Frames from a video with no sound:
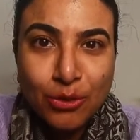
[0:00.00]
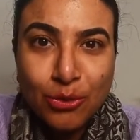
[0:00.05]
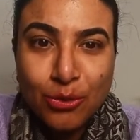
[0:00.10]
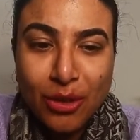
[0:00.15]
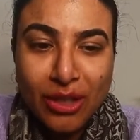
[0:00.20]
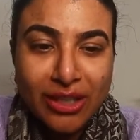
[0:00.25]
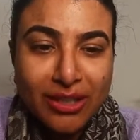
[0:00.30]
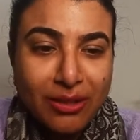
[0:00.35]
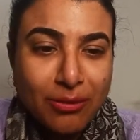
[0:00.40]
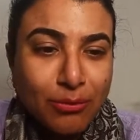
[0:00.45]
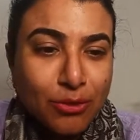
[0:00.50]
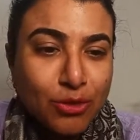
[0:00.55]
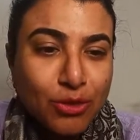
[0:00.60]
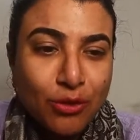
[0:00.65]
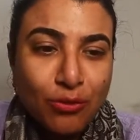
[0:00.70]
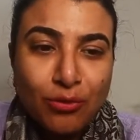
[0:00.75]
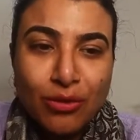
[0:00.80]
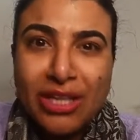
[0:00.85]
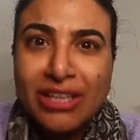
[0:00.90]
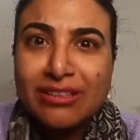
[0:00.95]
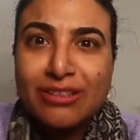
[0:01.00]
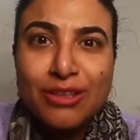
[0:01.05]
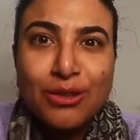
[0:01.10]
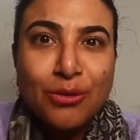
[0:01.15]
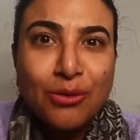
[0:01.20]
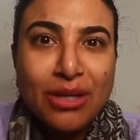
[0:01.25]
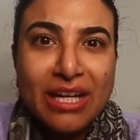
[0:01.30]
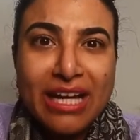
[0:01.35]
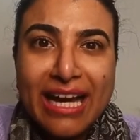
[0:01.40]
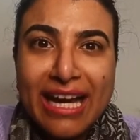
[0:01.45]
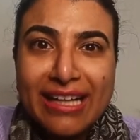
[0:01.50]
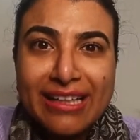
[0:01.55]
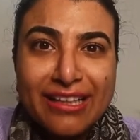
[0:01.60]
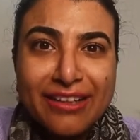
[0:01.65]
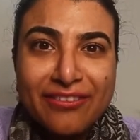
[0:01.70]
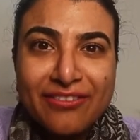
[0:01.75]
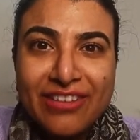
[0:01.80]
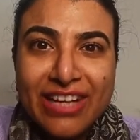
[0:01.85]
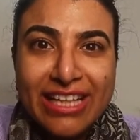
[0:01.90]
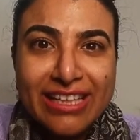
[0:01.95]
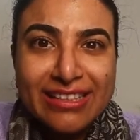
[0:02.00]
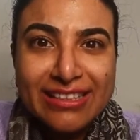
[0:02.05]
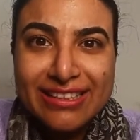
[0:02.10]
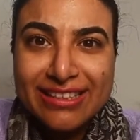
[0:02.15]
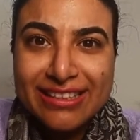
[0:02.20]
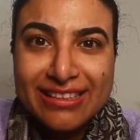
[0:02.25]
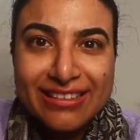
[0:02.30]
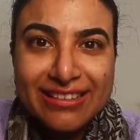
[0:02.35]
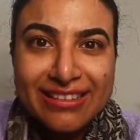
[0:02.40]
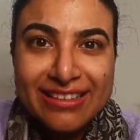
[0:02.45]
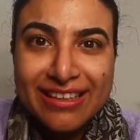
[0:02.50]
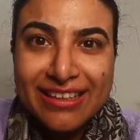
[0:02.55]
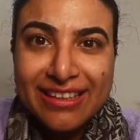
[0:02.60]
good quality mutual funds, you can invest.